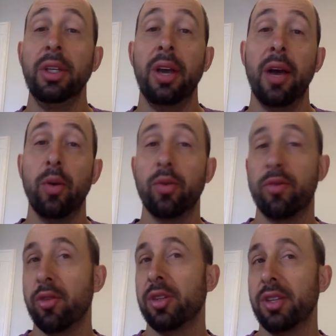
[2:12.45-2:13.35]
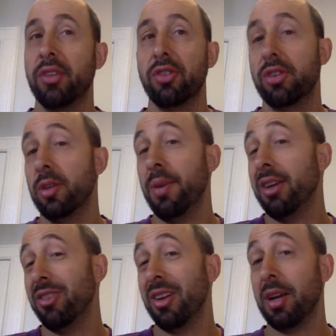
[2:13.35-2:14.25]
which refers essentially to the
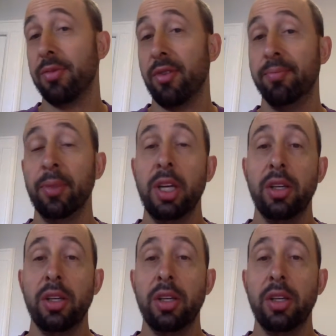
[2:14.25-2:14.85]
page that it comes from.